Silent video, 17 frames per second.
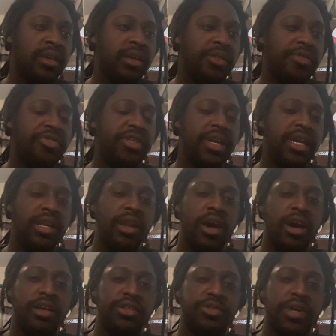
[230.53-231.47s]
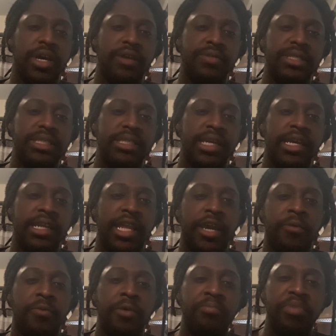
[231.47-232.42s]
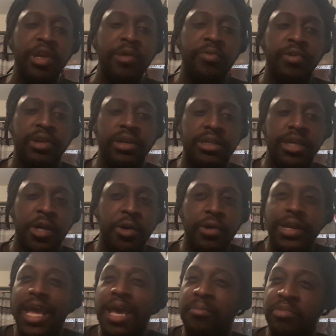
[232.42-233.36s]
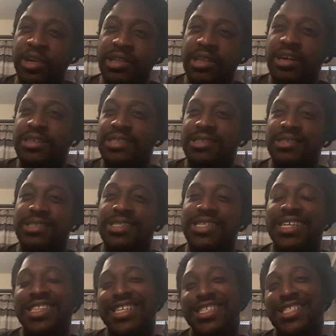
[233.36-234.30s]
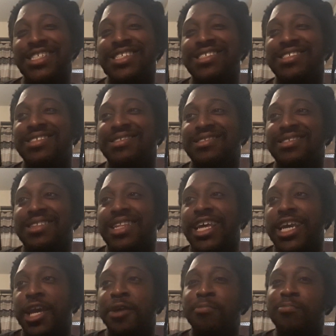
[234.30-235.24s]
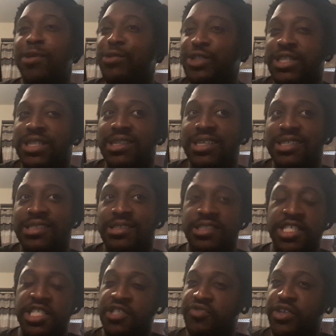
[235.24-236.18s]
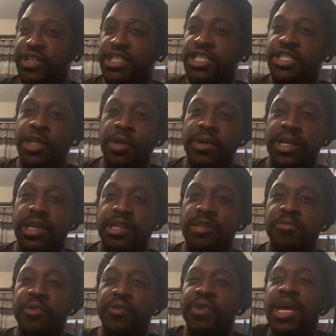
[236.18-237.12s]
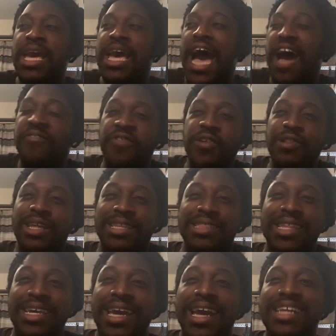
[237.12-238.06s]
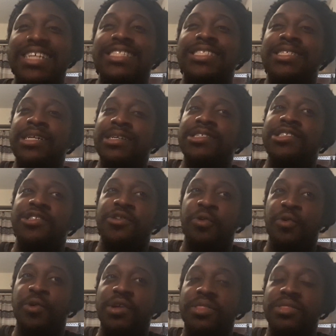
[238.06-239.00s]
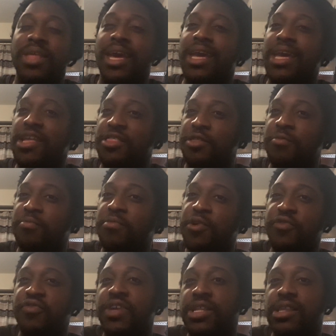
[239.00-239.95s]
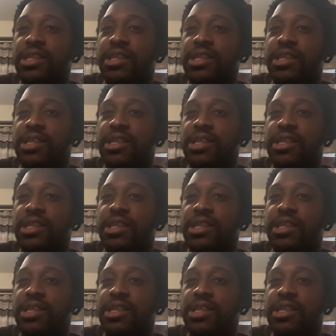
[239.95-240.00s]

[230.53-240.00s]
Then also I would say like when people are going at Brie Larson saying that she's like emotionless, she's very stoic in the movie. I feel like they kind of touched on that in the movie